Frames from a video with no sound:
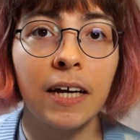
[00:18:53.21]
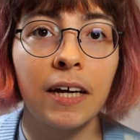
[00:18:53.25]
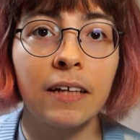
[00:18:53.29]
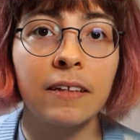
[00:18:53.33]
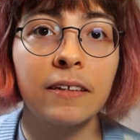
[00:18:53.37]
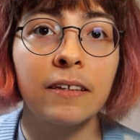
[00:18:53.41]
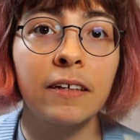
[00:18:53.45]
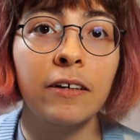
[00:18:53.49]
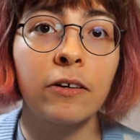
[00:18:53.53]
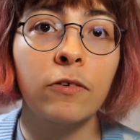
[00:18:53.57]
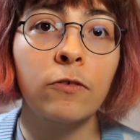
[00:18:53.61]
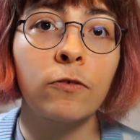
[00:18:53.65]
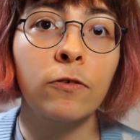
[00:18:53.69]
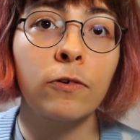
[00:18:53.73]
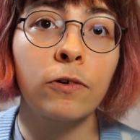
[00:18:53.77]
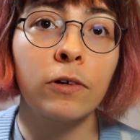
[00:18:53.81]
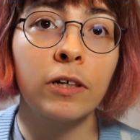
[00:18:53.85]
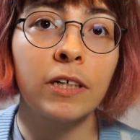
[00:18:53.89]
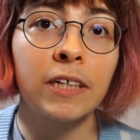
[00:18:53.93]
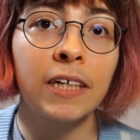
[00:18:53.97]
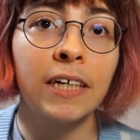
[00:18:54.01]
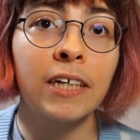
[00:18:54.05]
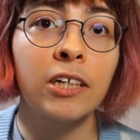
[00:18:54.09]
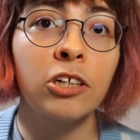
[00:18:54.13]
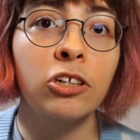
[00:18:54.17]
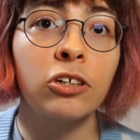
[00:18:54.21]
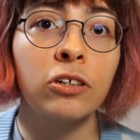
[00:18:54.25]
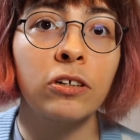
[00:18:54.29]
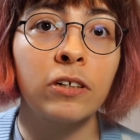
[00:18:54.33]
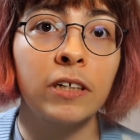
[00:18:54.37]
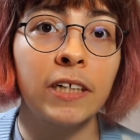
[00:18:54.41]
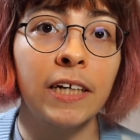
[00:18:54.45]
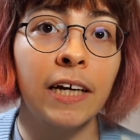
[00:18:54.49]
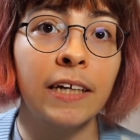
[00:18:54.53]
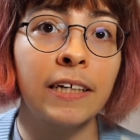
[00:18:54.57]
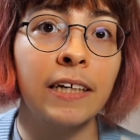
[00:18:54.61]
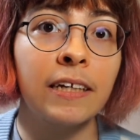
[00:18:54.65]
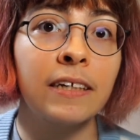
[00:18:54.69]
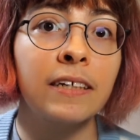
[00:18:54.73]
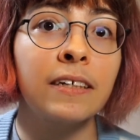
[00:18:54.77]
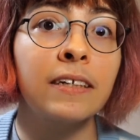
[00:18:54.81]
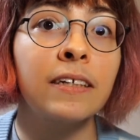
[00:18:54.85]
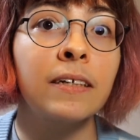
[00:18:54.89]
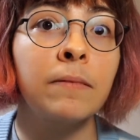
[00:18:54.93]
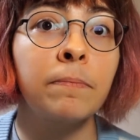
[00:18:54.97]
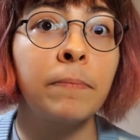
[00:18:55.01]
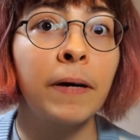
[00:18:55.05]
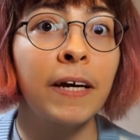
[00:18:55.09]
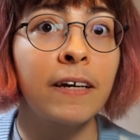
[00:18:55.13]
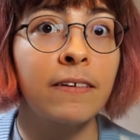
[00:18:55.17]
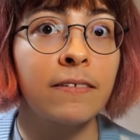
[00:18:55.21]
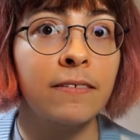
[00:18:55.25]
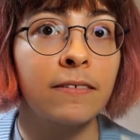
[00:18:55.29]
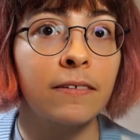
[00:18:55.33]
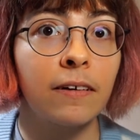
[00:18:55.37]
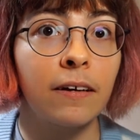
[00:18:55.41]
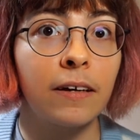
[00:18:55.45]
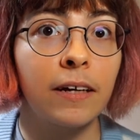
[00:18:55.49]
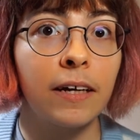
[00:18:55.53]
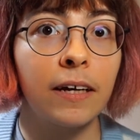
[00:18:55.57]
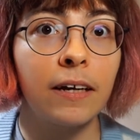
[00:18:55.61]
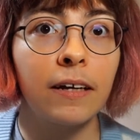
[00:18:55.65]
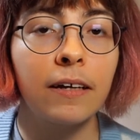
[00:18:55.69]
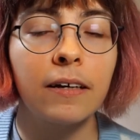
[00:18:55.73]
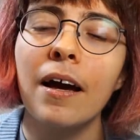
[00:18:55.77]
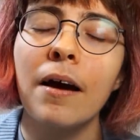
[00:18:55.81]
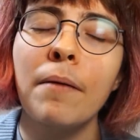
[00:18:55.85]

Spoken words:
and therefore endanger the identity based on it.